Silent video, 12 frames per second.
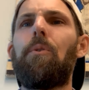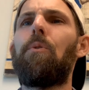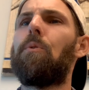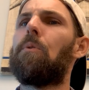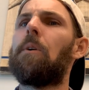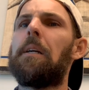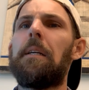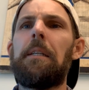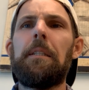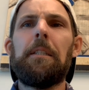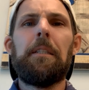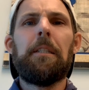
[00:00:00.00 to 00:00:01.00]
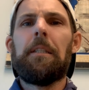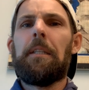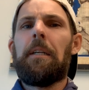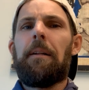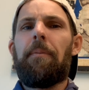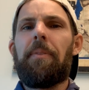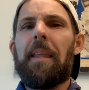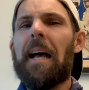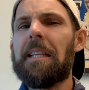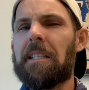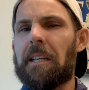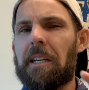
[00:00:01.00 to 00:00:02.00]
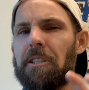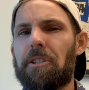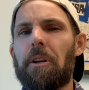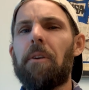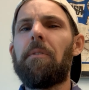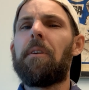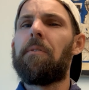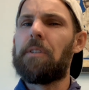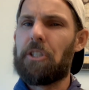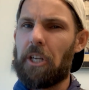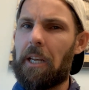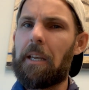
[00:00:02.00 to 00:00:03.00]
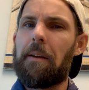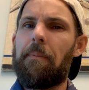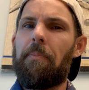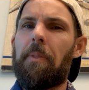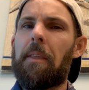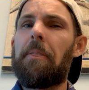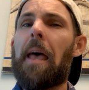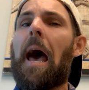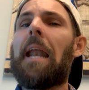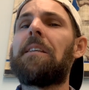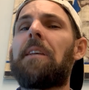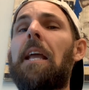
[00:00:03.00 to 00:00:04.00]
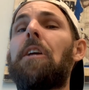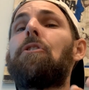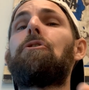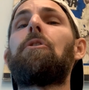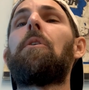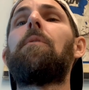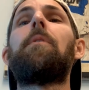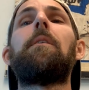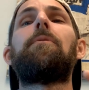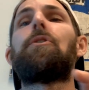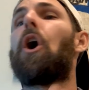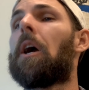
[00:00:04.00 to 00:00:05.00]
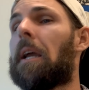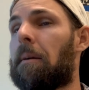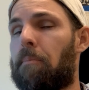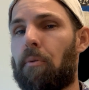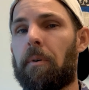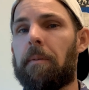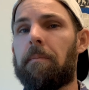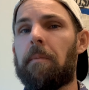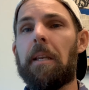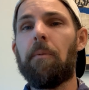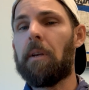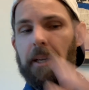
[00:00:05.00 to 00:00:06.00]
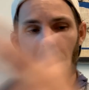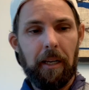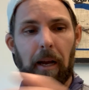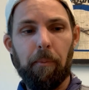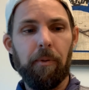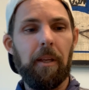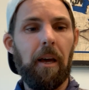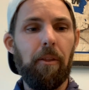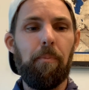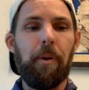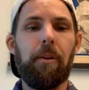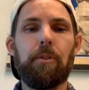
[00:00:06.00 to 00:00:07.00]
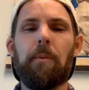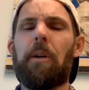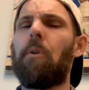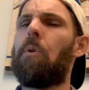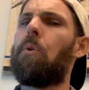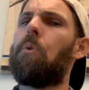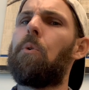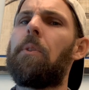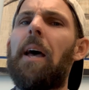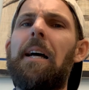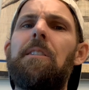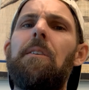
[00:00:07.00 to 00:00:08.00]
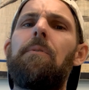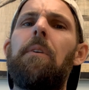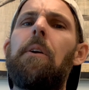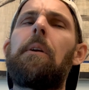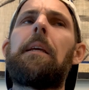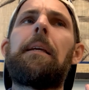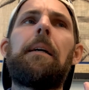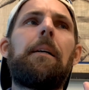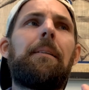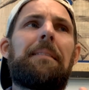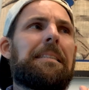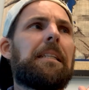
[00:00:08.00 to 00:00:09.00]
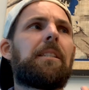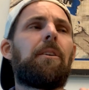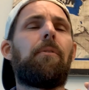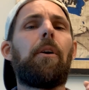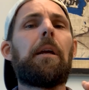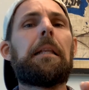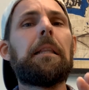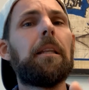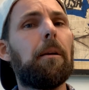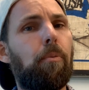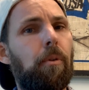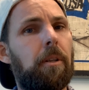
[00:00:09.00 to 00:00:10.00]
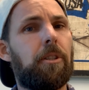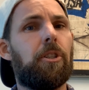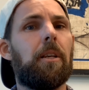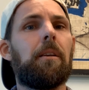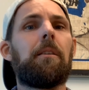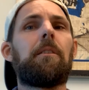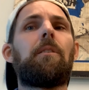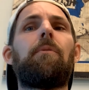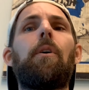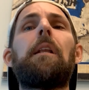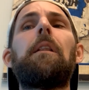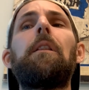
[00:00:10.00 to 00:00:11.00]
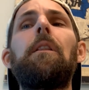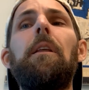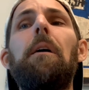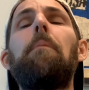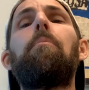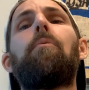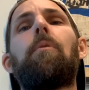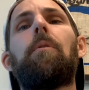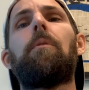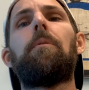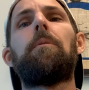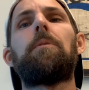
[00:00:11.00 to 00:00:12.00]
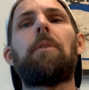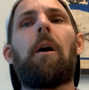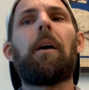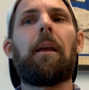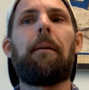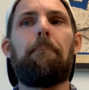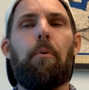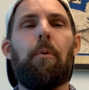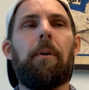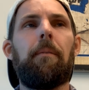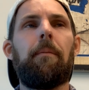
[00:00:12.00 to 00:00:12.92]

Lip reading: ooh, that's a conservative agenda. That is a conservative talking point. And then we look at a couple of the other pillars and we go, oh, that's a very liberal agenda. That's a very liberal talking point.